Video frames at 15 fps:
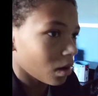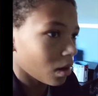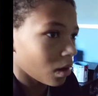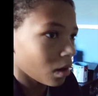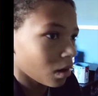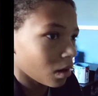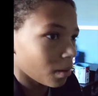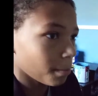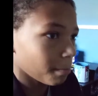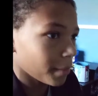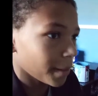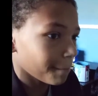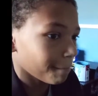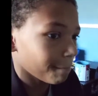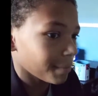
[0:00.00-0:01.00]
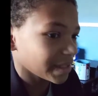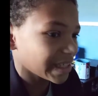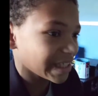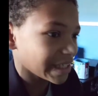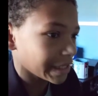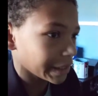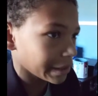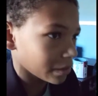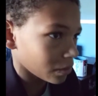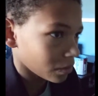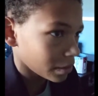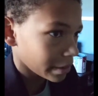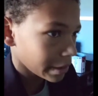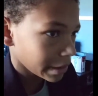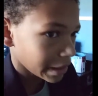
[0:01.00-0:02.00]
um but still
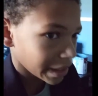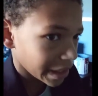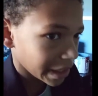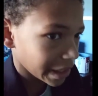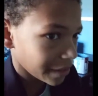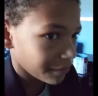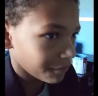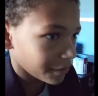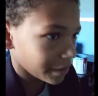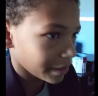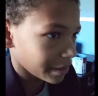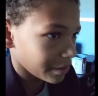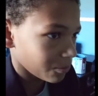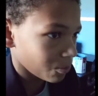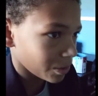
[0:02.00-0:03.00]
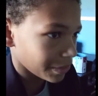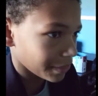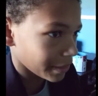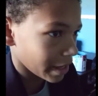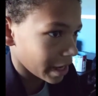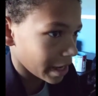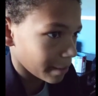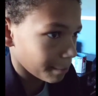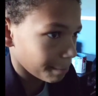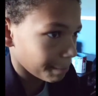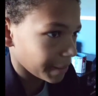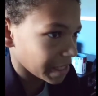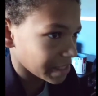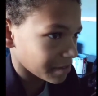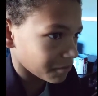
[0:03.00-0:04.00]
even with that
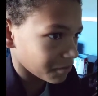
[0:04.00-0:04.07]
piece of